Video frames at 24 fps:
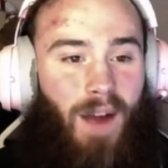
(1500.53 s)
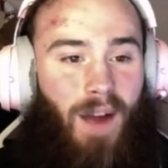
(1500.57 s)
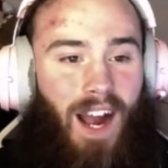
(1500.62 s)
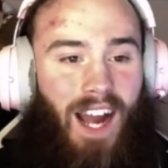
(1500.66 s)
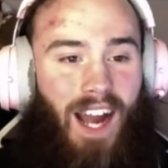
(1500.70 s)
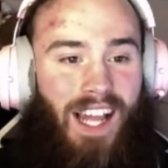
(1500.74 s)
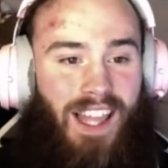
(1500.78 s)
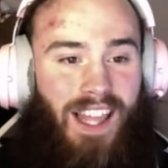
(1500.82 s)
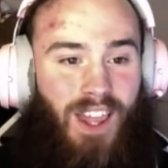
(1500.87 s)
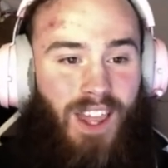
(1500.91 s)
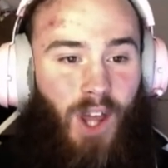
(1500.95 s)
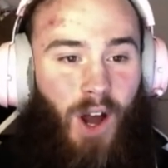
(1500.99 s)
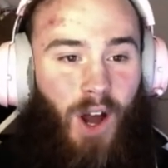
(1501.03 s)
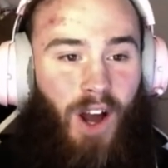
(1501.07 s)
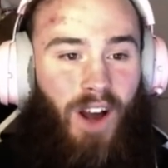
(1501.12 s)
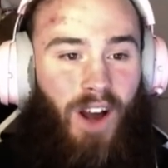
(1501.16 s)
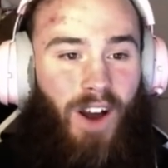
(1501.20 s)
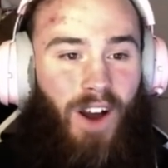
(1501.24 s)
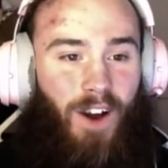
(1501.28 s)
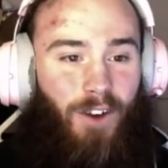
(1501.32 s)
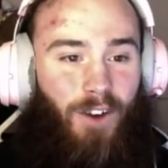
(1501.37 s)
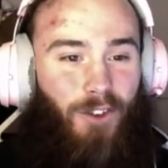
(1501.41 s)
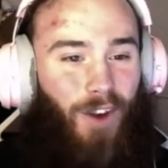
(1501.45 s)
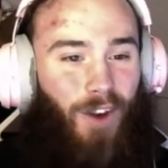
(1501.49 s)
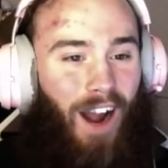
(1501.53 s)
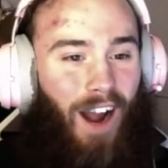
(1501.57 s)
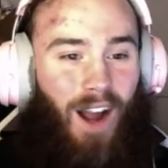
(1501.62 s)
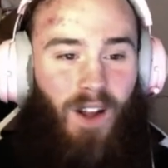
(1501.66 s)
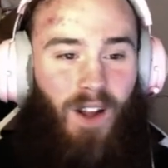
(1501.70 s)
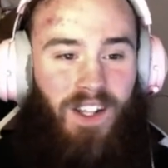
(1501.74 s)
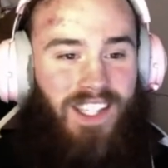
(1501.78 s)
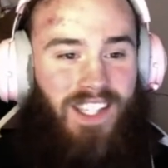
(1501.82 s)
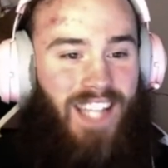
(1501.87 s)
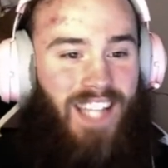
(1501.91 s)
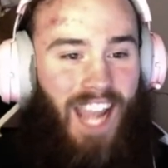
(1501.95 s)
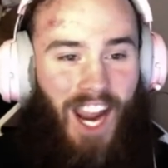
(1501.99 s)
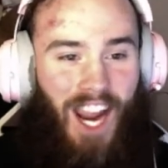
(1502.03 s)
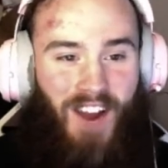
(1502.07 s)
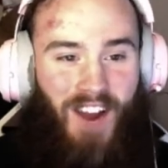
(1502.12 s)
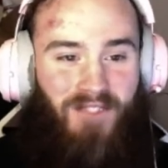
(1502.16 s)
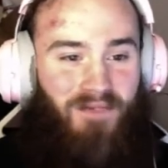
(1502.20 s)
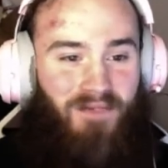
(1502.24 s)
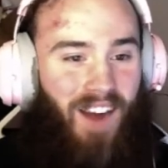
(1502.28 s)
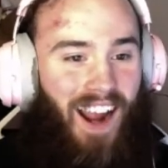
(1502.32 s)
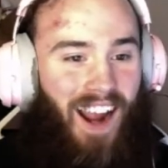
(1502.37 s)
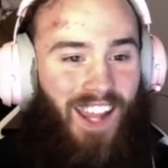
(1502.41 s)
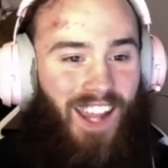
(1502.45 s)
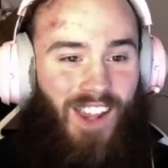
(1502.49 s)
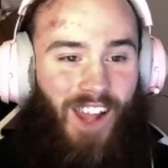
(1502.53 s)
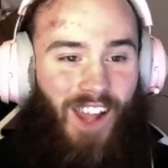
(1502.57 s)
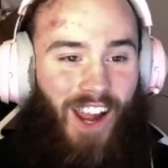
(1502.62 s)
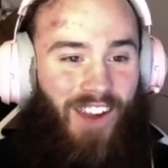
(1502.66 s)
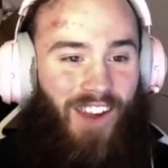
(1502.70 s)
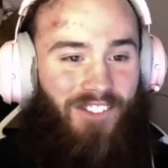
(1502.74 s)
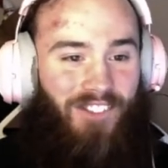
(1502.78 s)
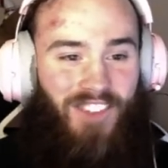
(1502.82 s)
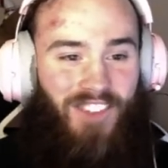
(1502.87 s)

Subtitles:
I thought of, damn, my life